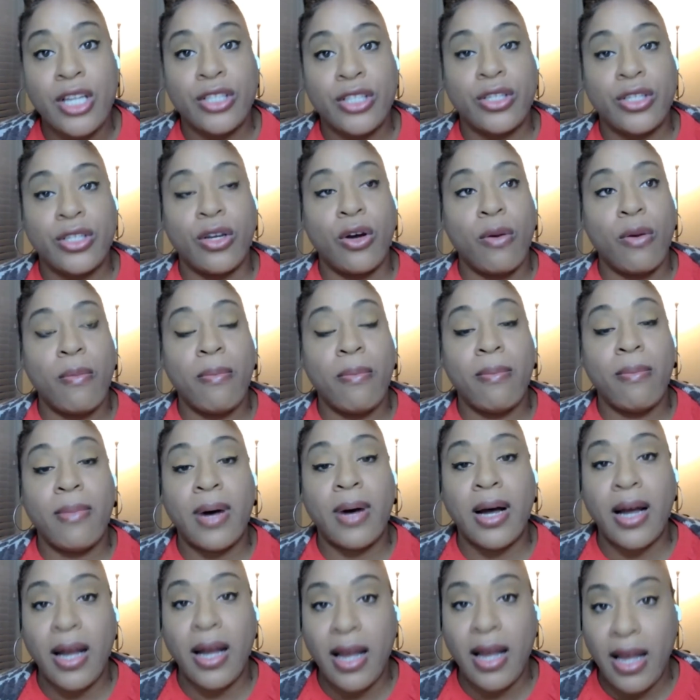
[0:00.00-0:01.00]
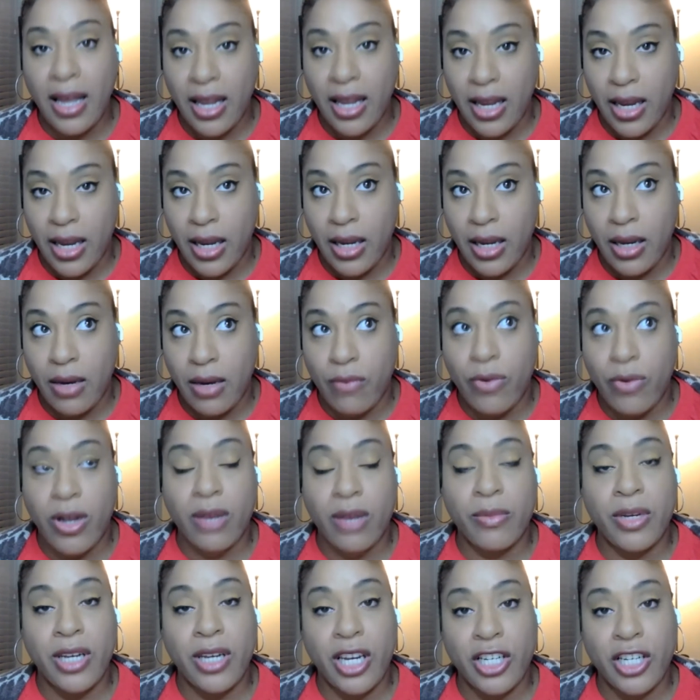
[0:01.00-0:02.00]
So my
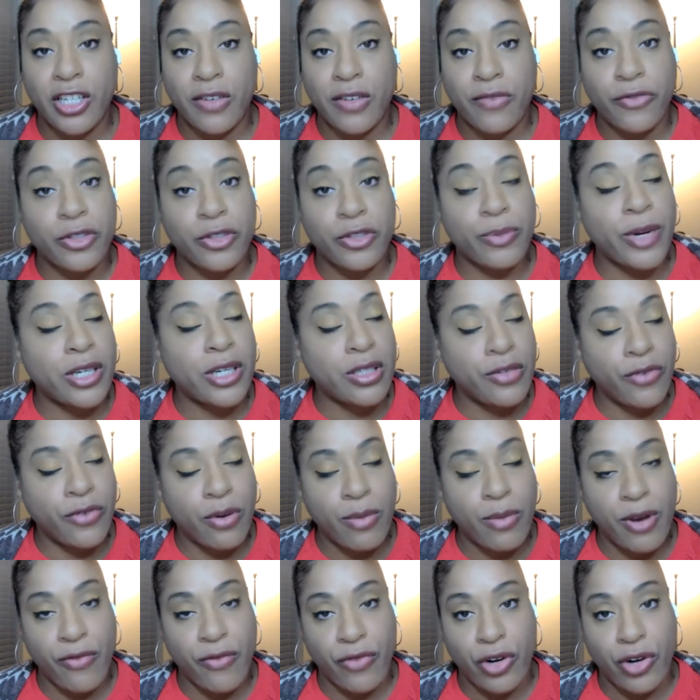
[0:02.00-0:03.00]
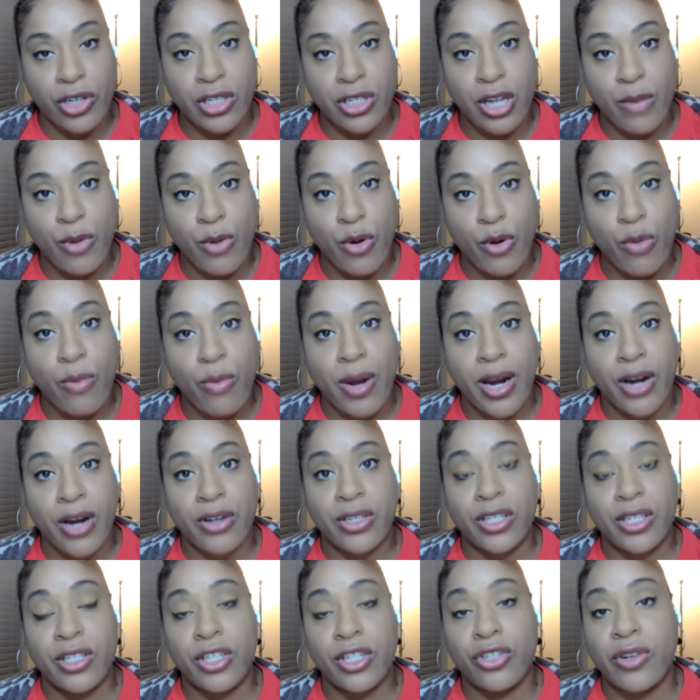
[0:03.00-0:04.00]
recommendation, especially for my first time home
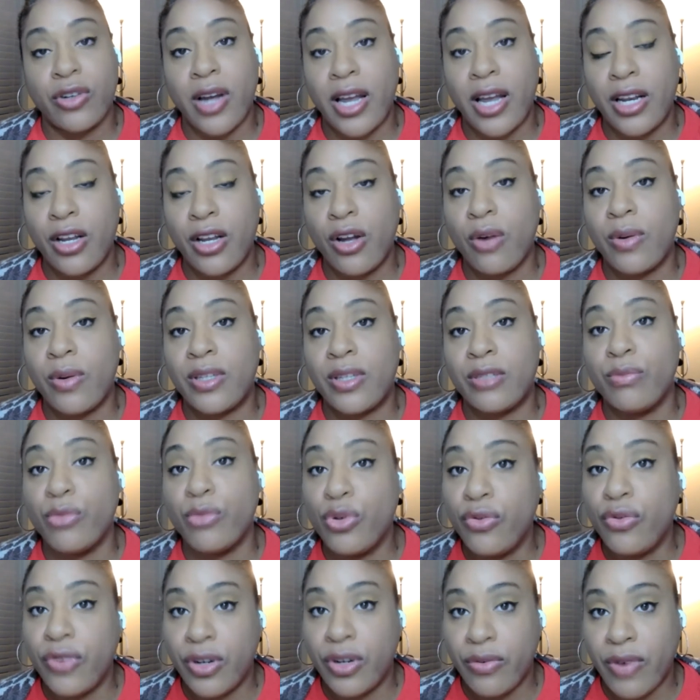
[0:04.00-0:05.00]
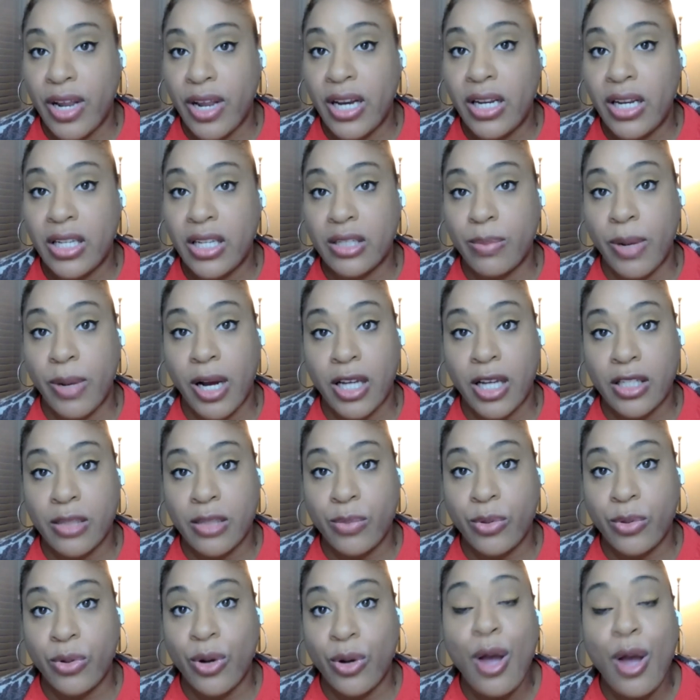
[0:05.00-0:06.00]
buyers, is to try to go as move-in ready as
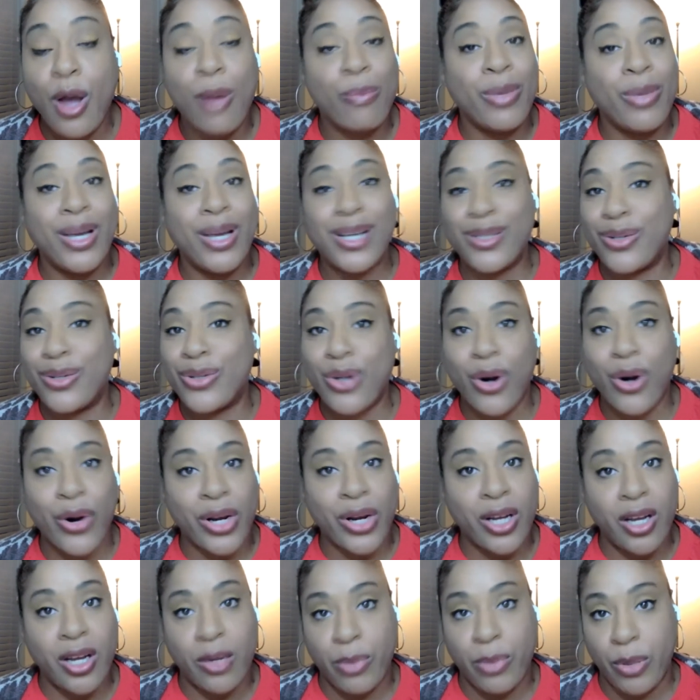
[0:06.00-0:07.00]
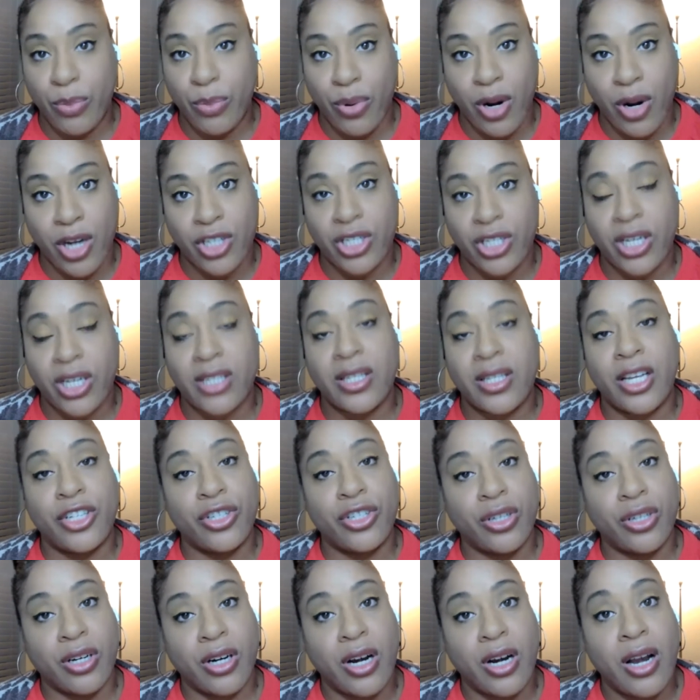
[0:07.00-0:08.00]
possible, because there's already going to be projects that
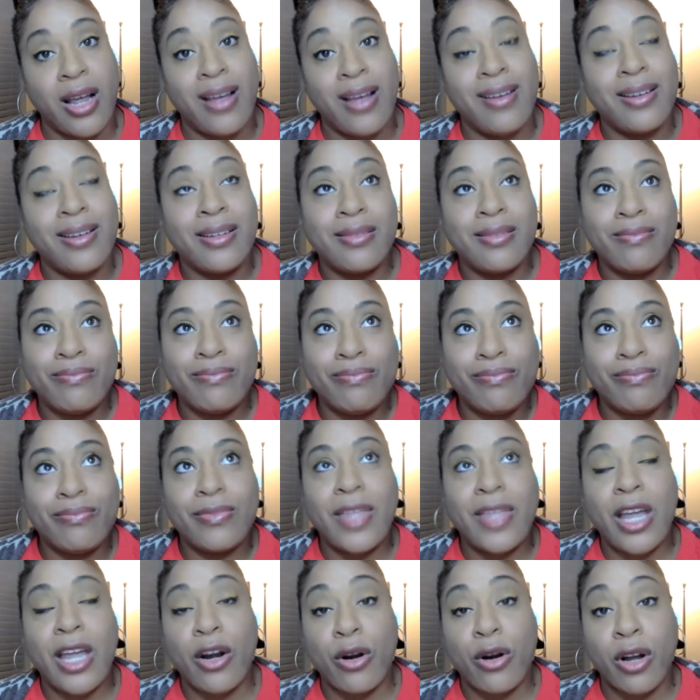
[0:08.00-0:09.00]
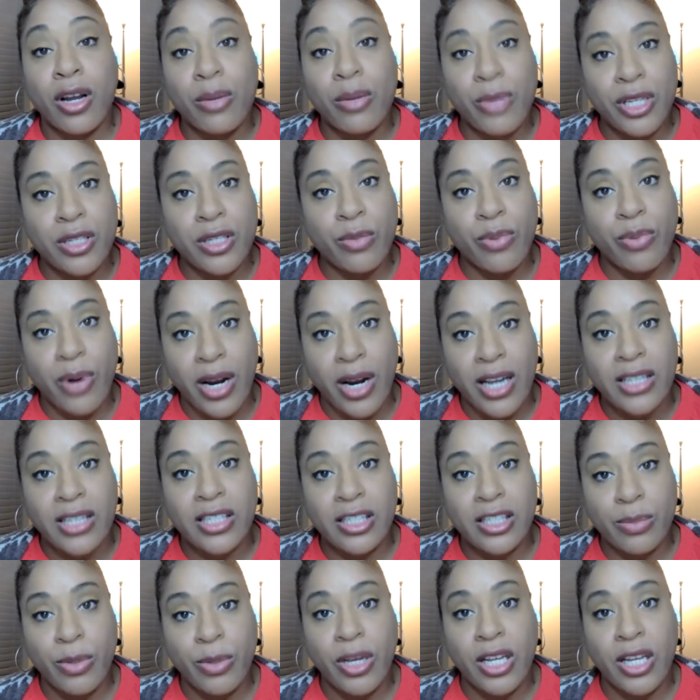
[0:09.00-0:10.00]
are going to be
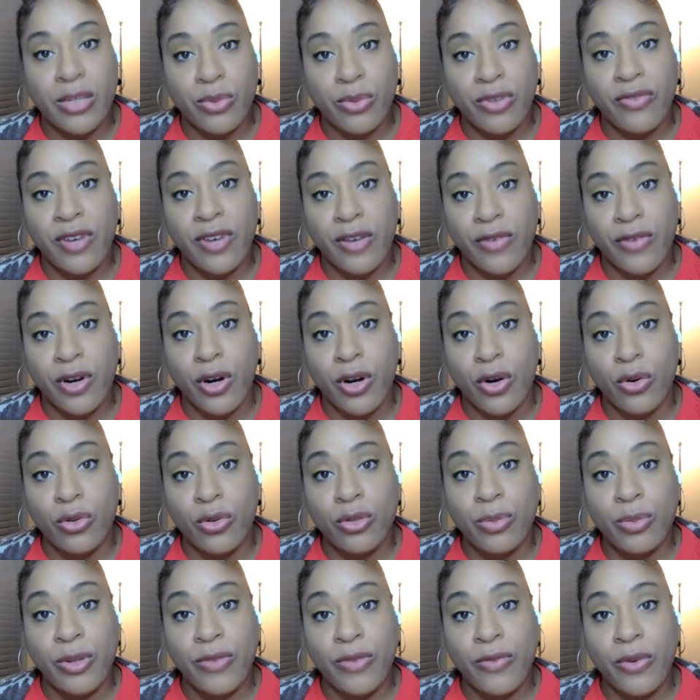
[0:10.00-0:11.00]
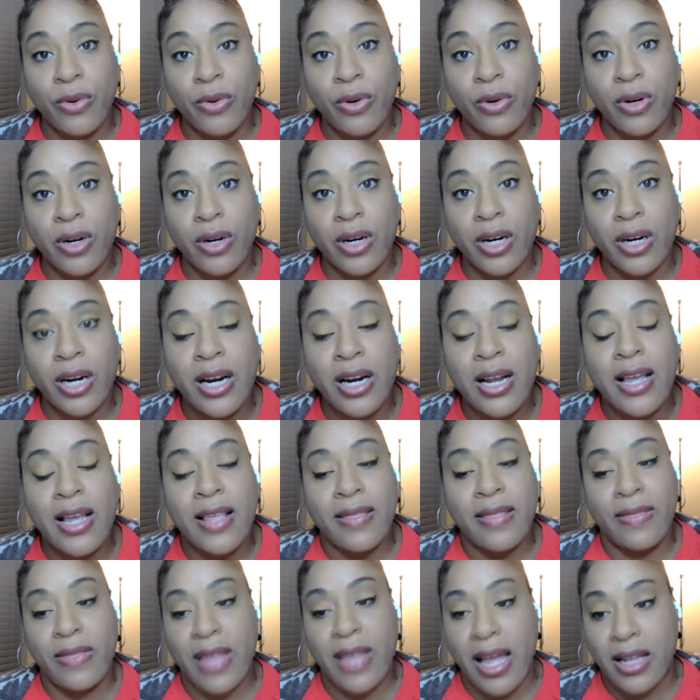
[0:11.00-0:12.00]
surprises because we've never owned before.
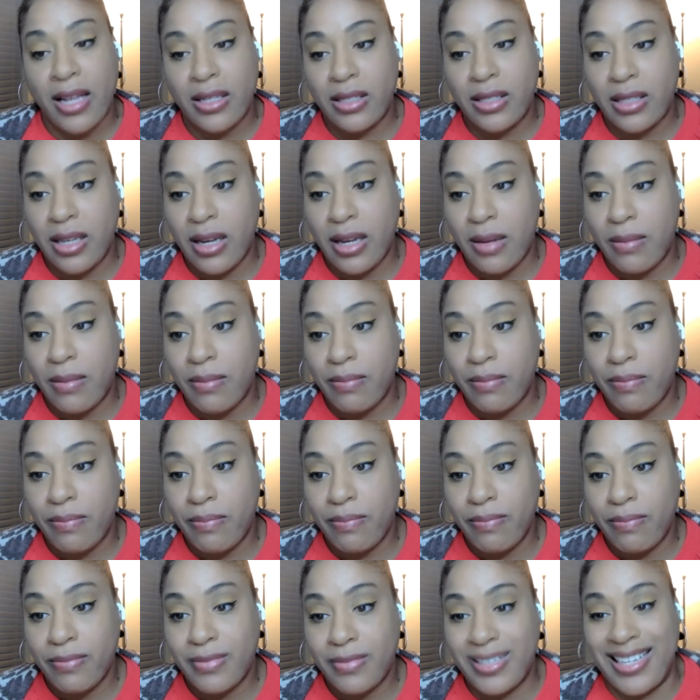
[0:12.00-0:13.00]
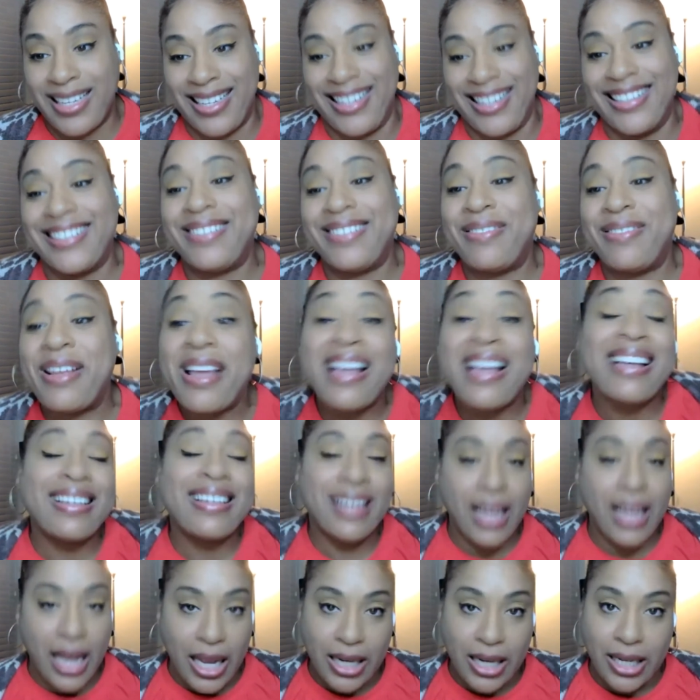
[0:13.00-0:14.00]
That's kind
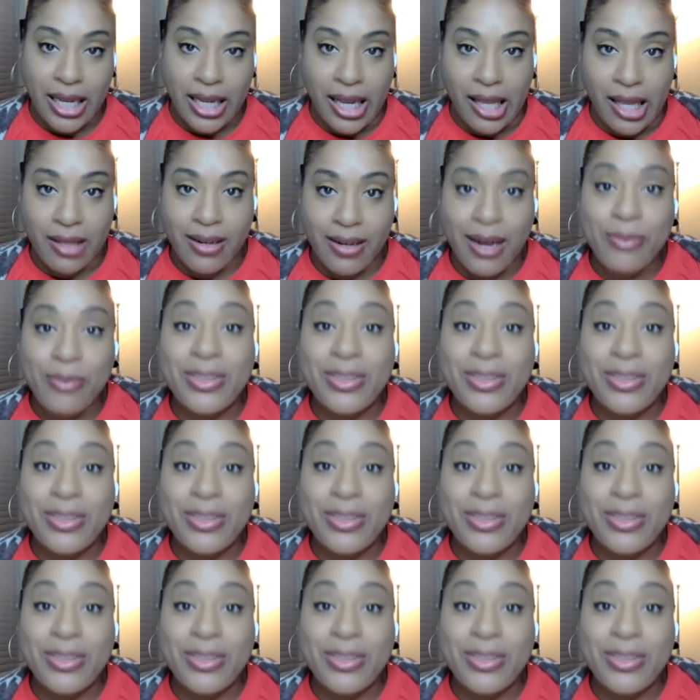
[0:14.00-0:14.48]
of Heather.